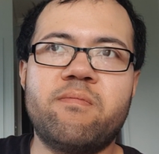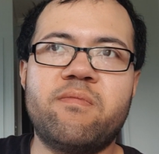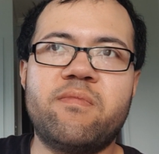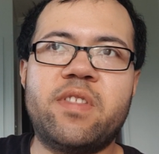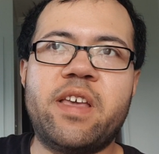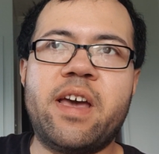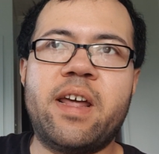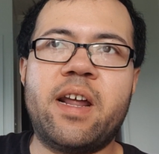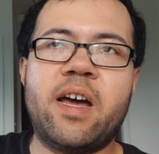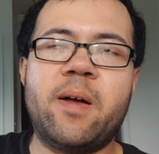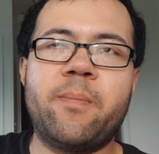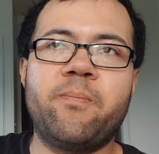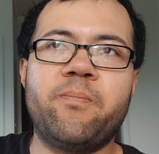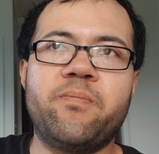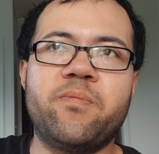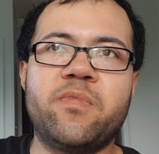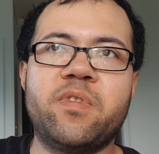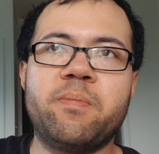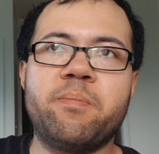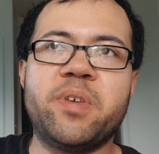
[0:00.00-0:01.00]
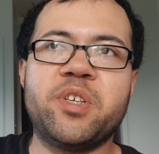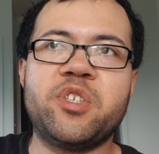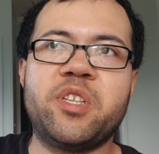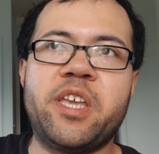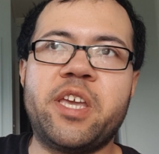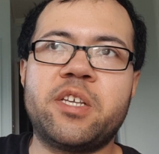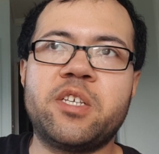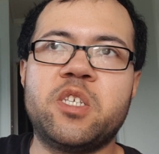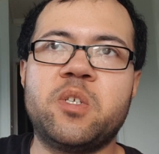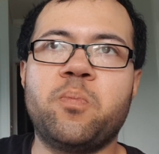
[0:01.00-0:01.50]
that
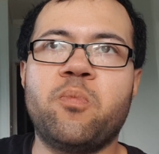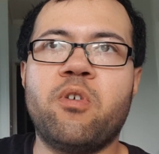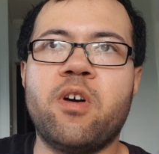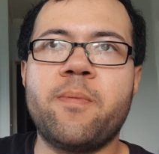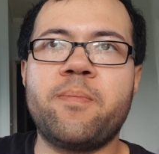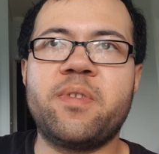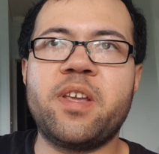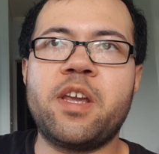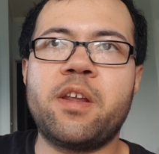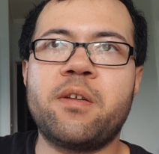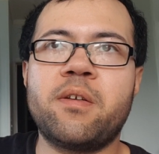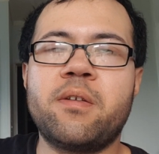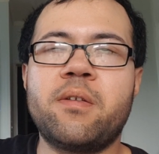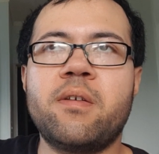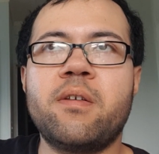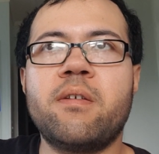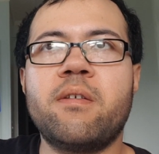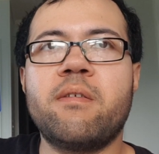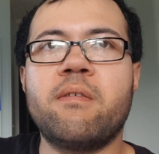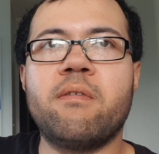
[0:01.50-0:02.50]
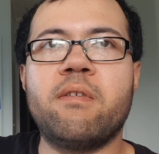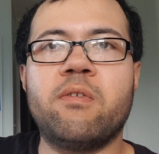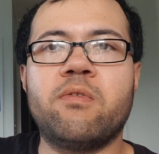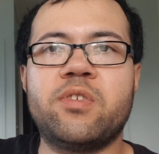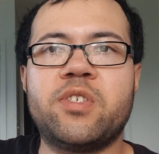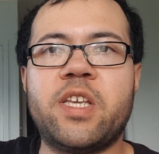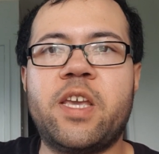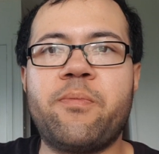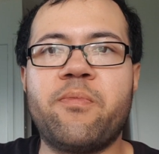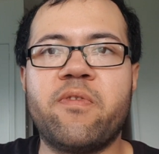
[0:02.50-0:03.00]
Mr. X is more updated.
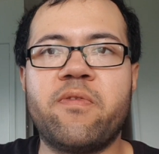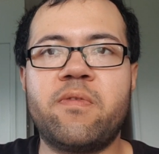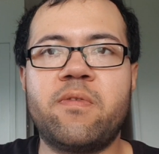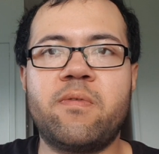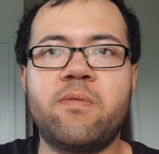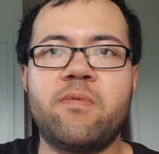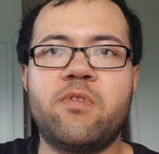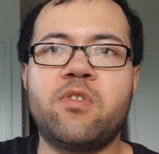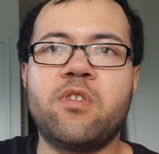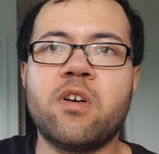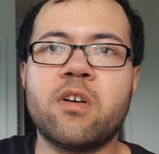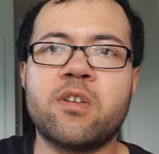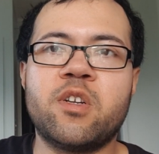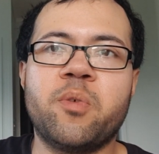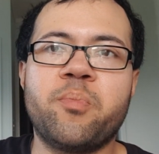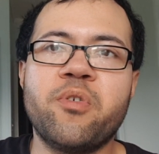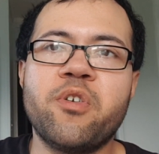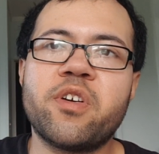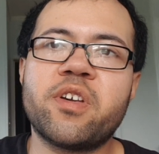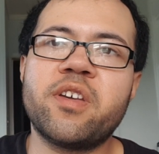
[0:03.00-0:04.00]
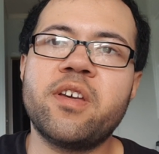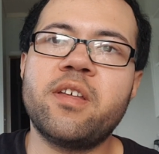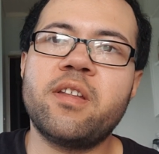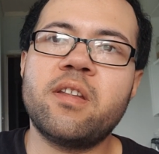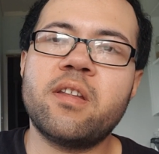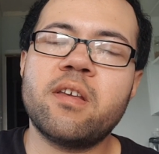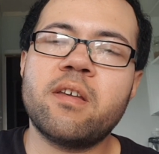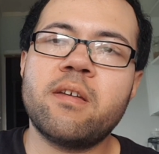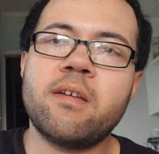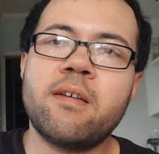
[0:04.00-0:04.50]
Same with Dr.
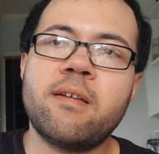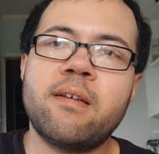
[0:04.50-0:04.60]
Birkin.